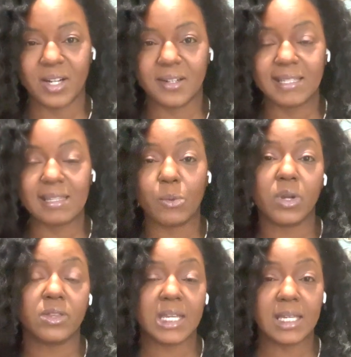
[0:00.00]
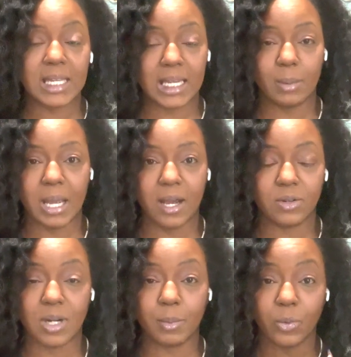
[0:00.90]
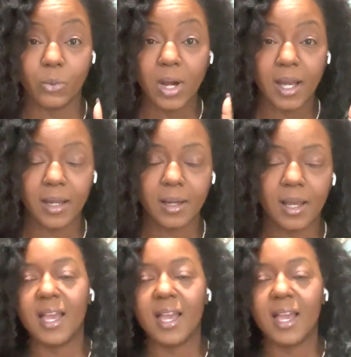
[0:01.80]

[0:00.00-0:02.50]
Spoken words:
it is that we're thinking about, number one.